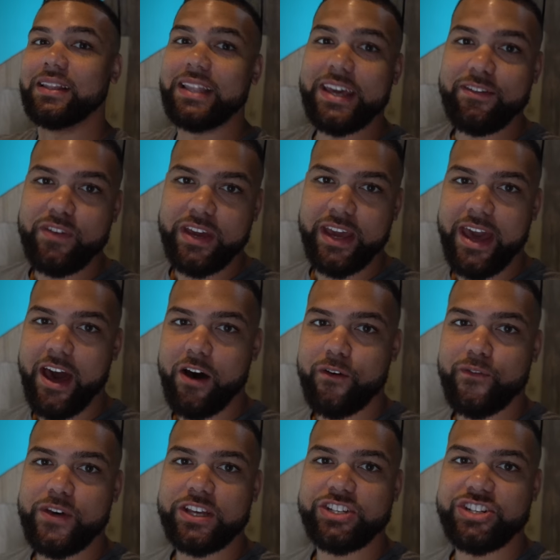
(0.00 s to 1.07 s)
Leaving
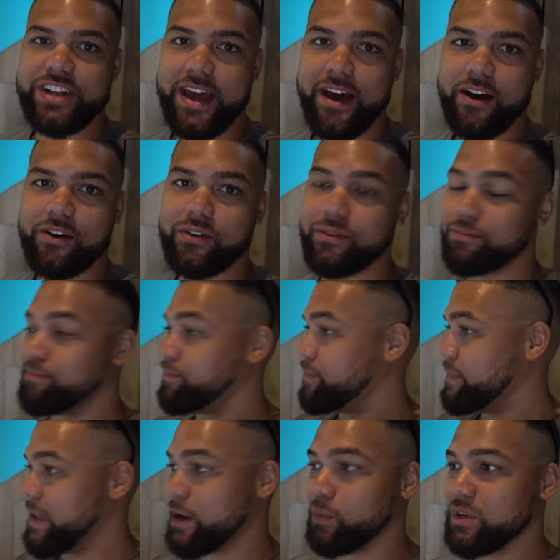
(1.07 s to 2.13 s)
Cowfish now,
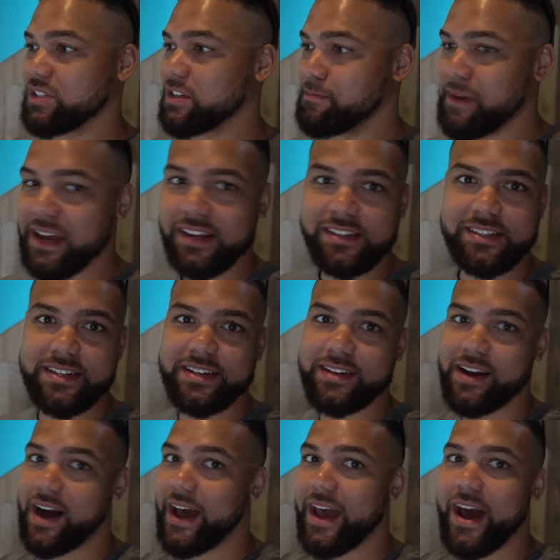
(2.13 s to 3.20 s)
it was amazing.
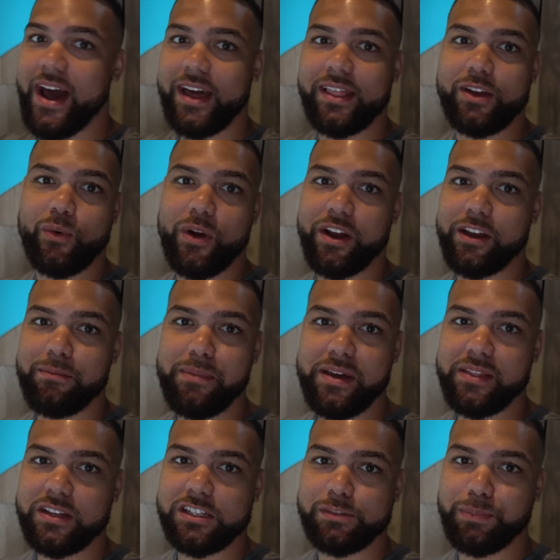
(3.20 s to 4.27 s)
I highly
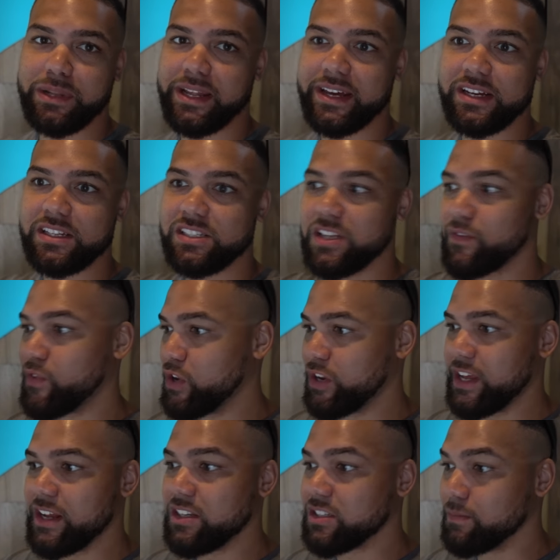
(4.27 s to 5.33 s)
recommend this place. If you
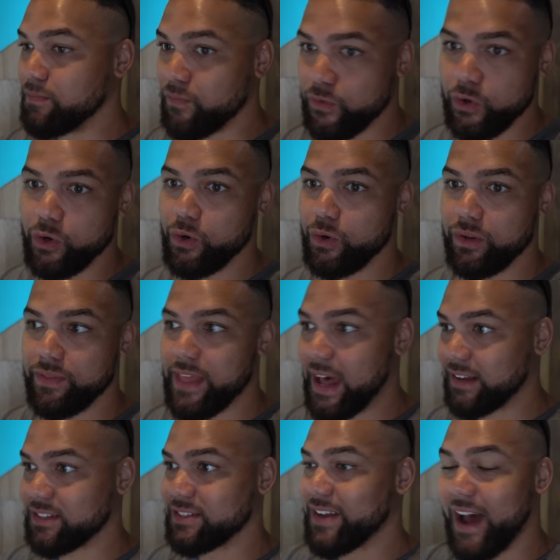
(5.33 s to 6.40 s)
need some food
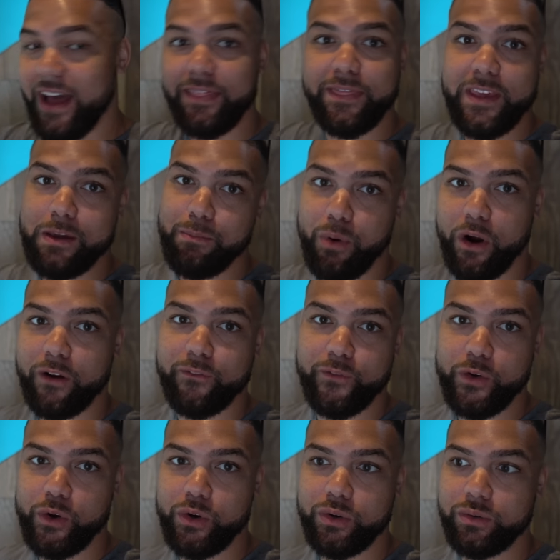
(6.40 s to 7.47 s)
that's not theme park
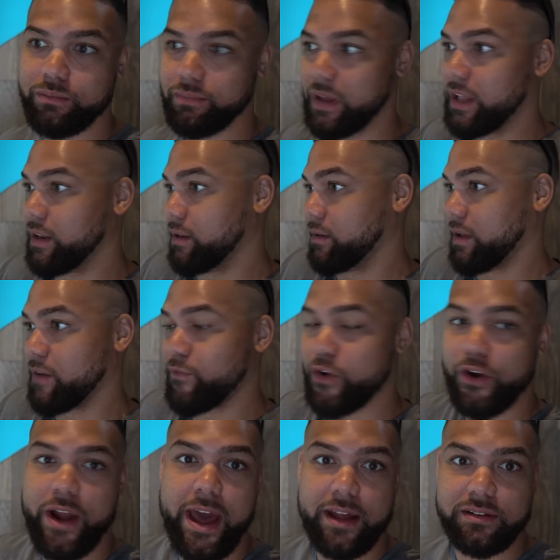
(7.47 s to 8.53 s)
food, and if
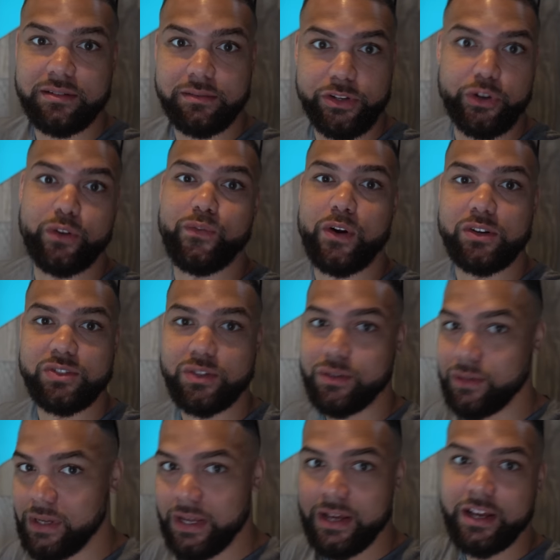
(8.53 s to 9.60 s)
you're at Universal,
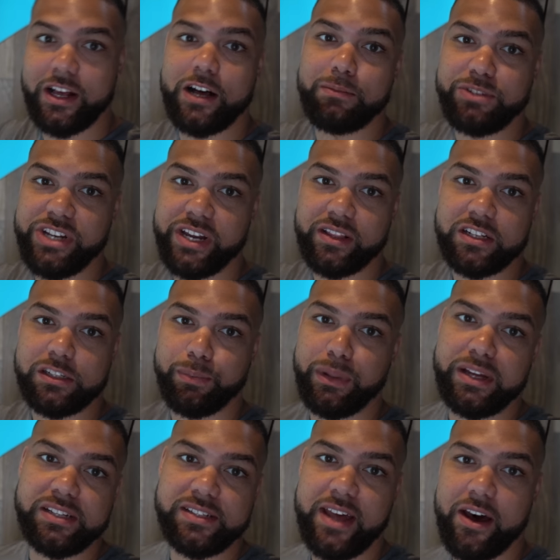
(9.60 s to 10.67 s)
come check this
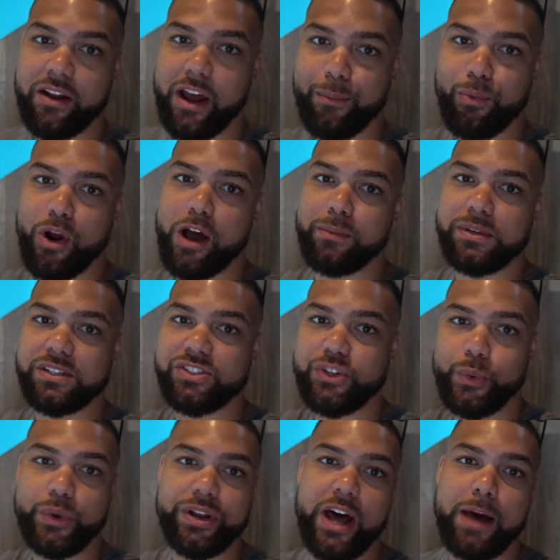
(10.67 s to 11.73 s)
place out. I promise
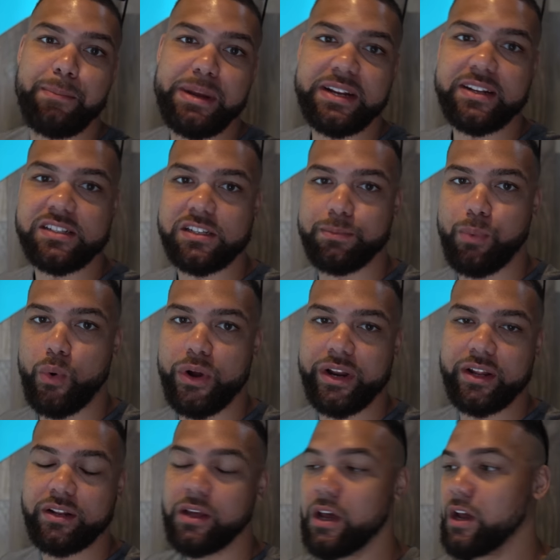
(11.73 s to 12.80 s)
you will not be
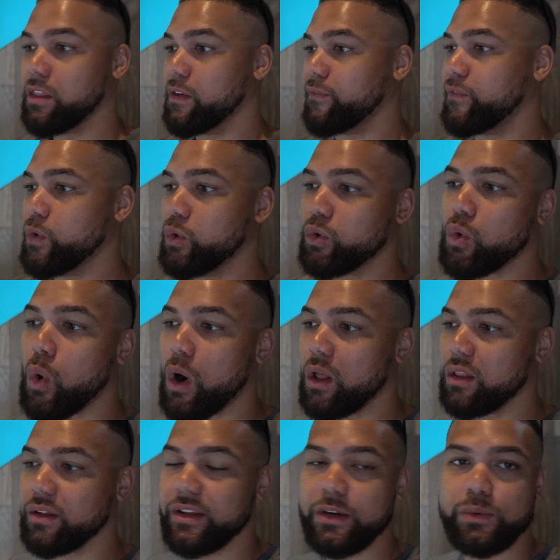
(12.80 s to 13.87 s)
disappointed. The food
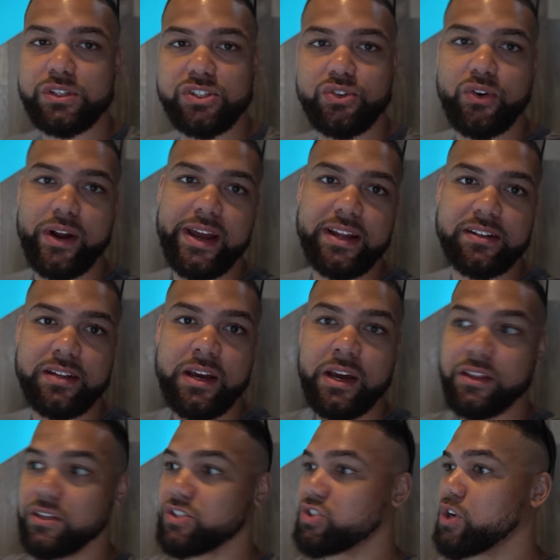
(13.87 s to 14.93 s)
quality was great.
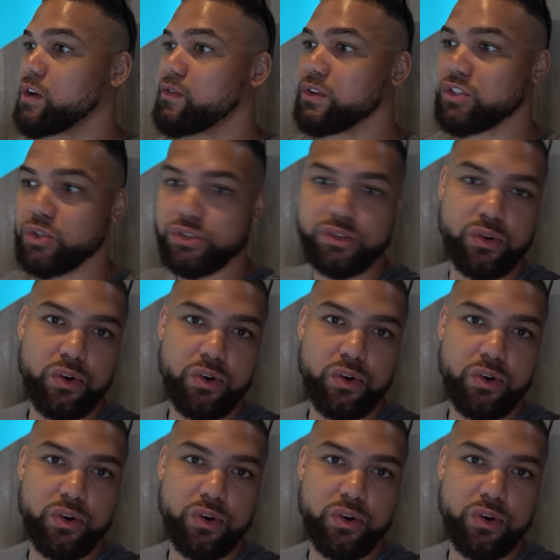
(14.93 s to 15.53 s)
The service was